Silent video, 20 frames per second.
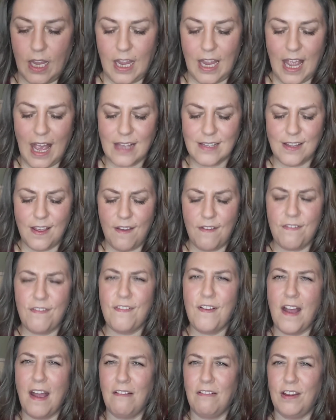It has a
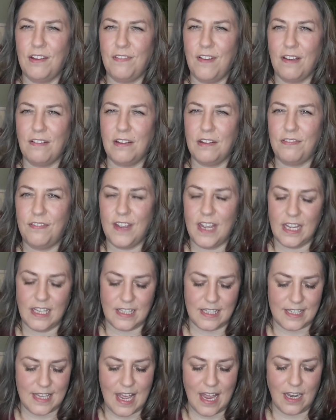very, very
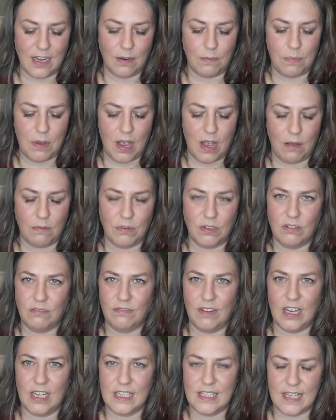faint scent, but I
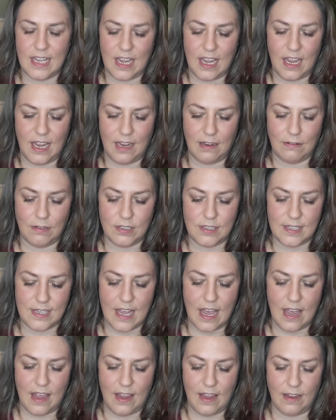wouldn't really say it
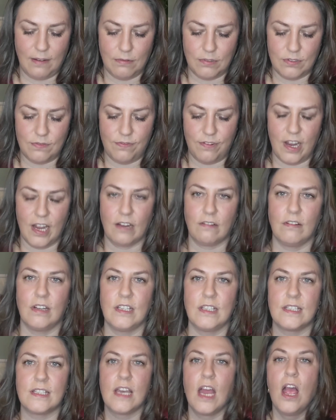was
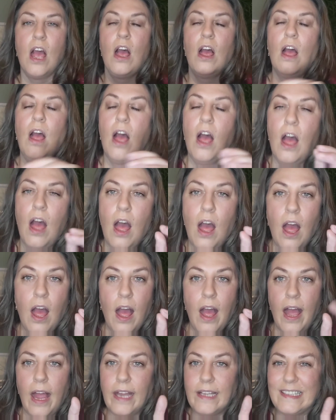fragrance.
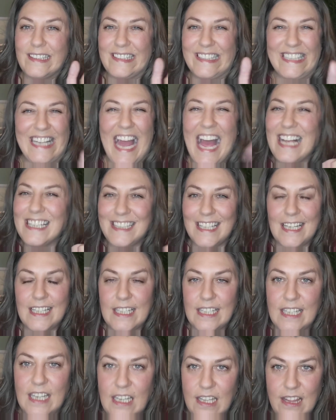Can't say
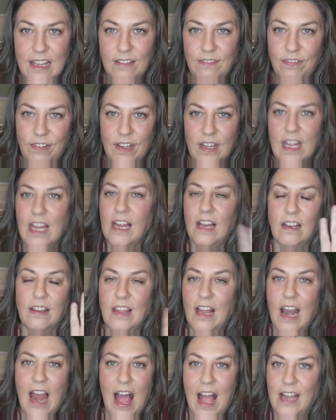it did anything for
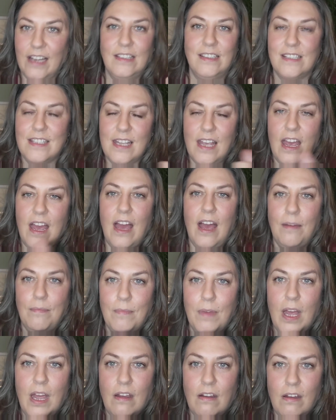the lines
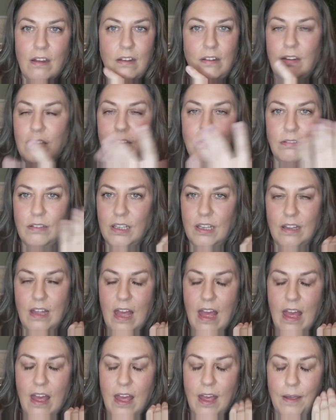
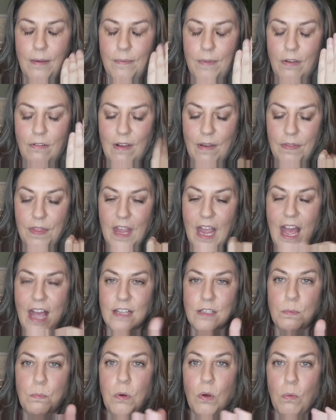around the
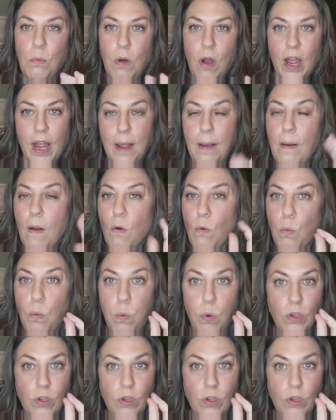eyes, but what it